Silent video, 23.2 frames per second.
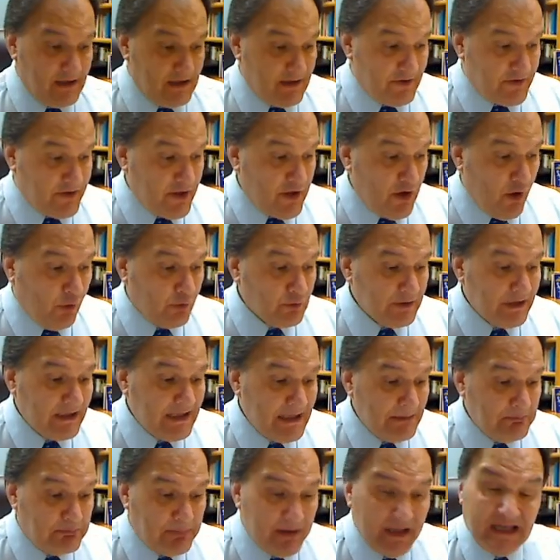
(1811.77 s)
the
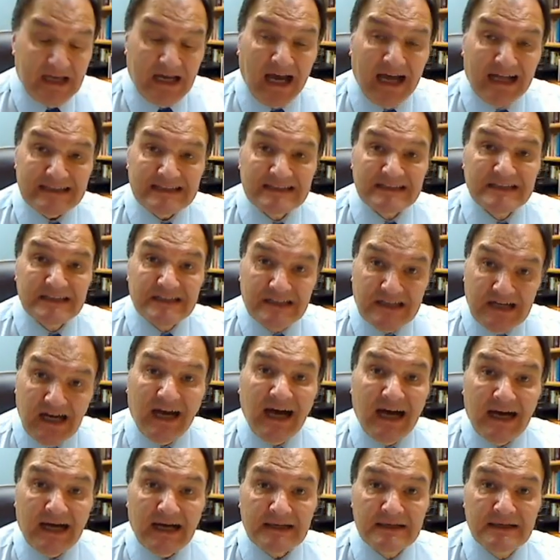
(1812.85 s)
only begotten
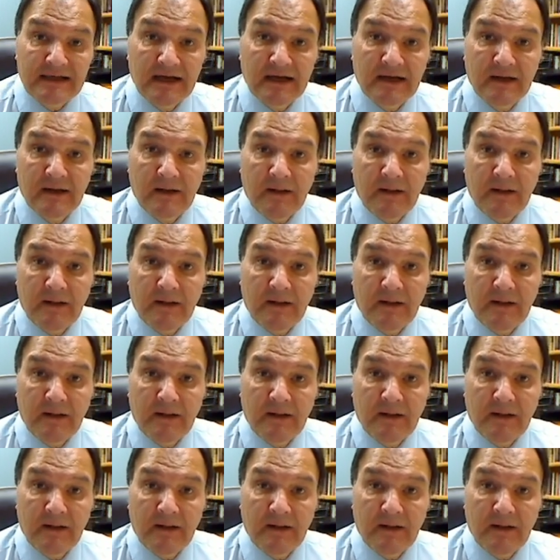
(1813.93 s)
God,